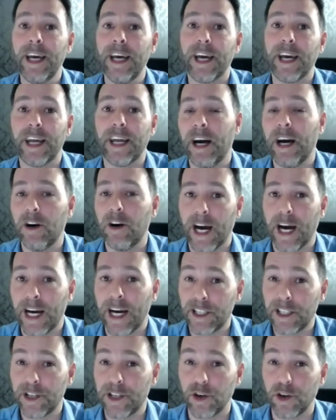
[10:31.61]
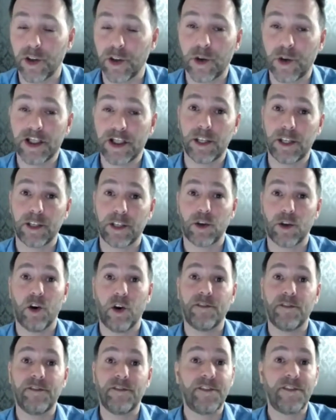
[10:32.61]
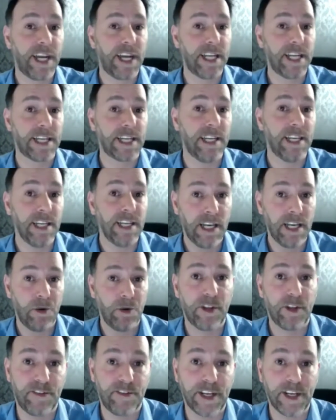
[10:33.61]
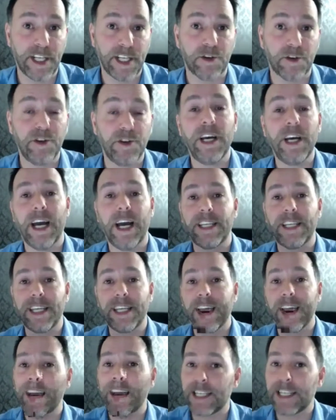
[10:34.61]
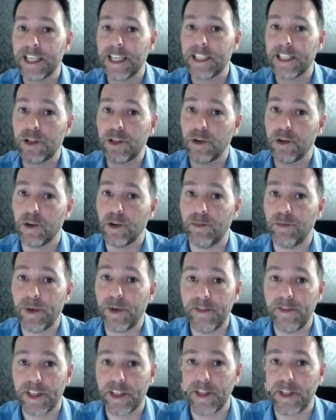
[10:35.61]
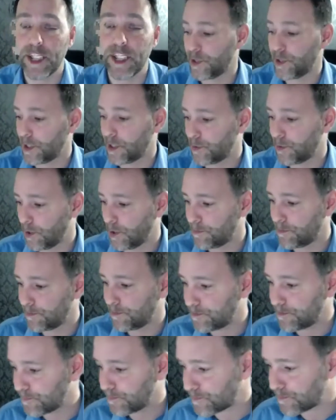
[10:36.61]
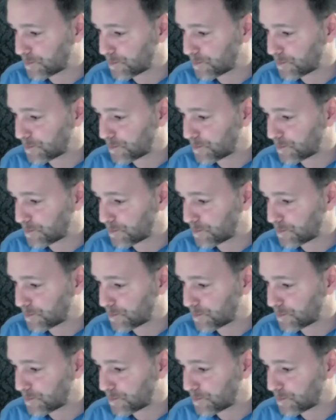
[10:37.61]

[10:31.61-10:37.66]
and I'll answer all the questions on Friday with a video, and you get access to all the previous videos as well.